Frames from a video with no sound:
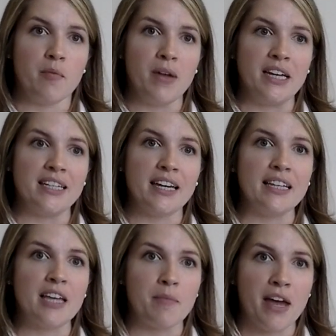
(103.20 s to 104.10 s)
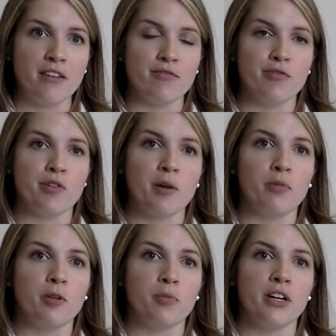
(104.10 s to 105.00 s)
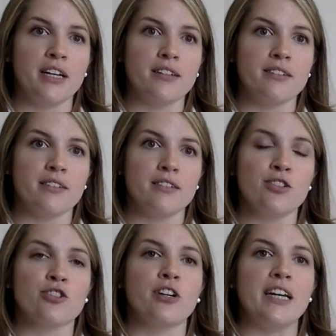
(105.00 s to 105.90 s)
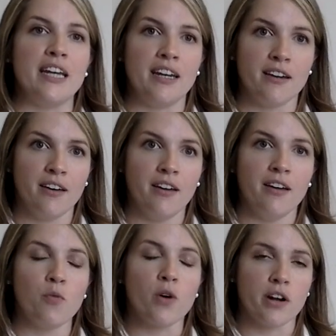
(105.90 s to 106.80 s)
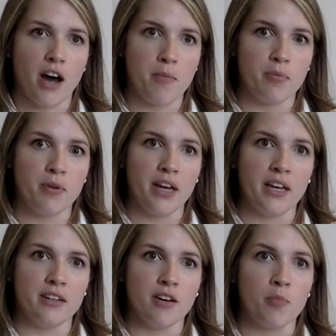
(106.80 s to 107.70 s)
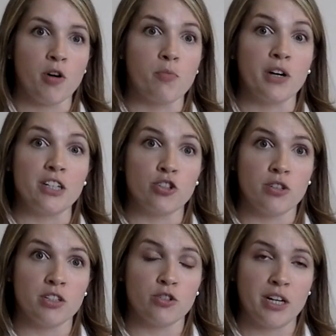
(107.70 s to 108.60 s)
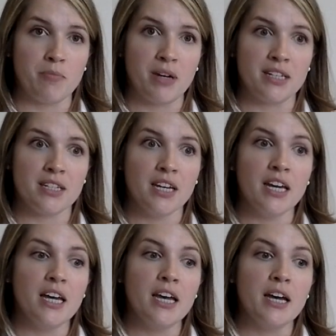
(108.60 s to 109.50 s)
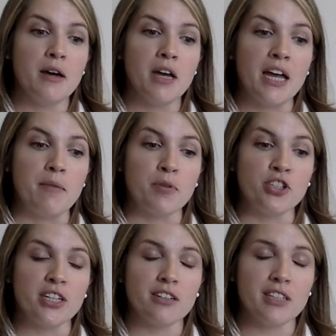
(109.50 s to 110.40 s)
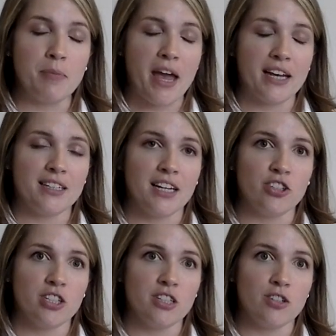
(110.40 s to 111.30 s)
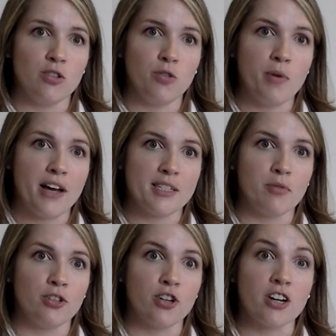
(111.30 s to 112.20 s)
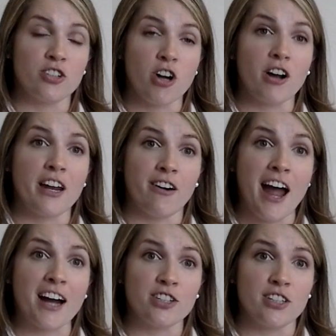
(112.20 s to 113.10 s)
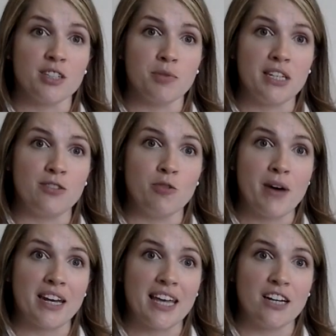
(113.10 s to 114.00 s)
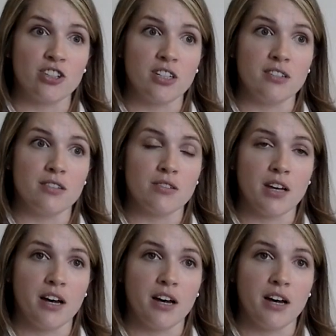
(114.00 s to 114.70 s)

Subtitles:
and getting them in for appropriate screening, workup, and appropriate treatment, and particularly paying attention to possible drug-drug interactions with these new medications